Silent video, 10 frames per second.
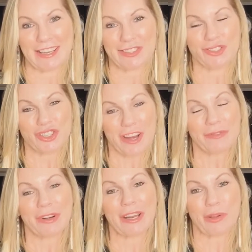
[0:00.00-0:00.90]
you
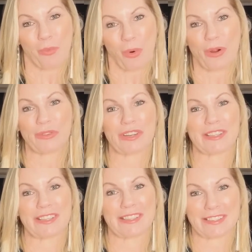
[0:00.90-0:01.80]
generally won't
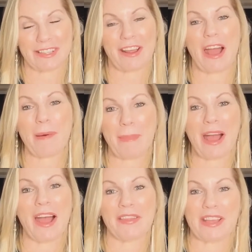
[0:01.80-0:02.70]
consider a
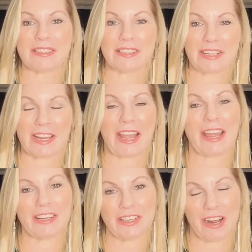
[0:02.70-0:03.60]
man that's a
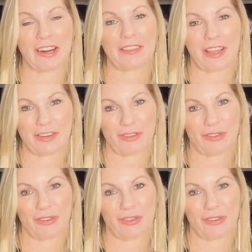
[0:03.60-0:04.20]
decade younger than you.